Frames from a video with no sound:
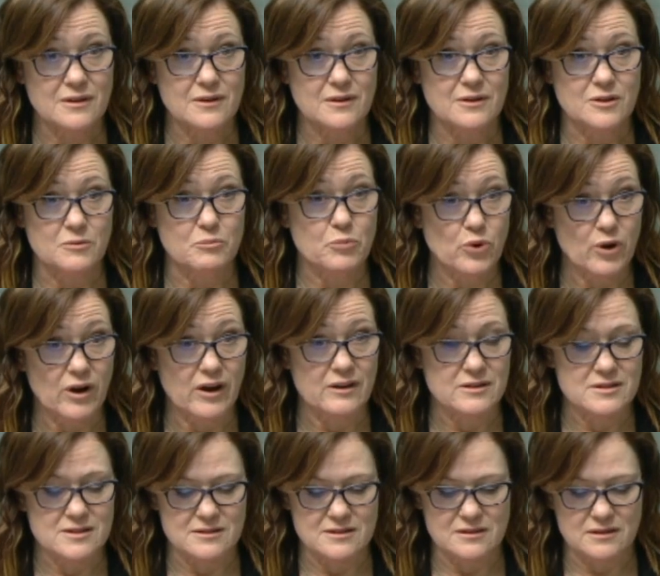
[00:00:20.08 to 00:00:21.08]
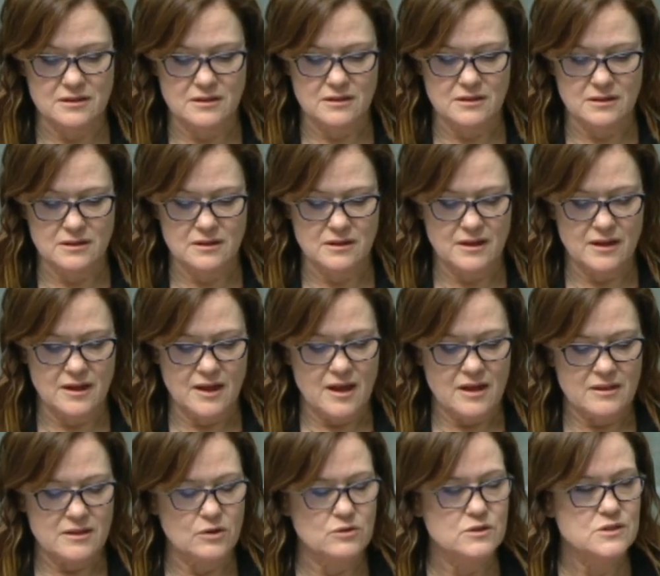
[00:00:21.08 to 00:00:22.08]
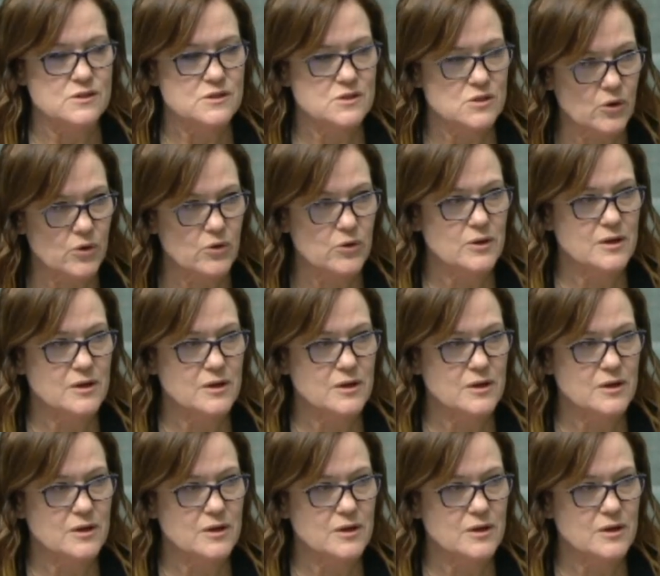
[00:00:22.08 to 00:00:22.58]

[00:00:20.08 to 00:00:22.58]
the price. There is so